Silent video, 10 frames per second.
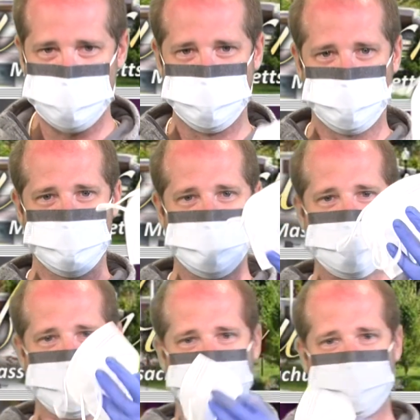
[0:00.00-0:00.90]
soiled
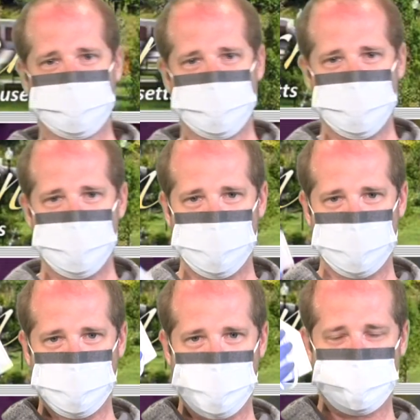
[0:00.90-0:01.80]
item
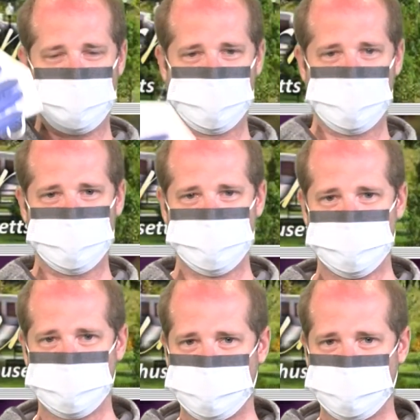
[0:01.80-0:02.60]
with wearing gloves,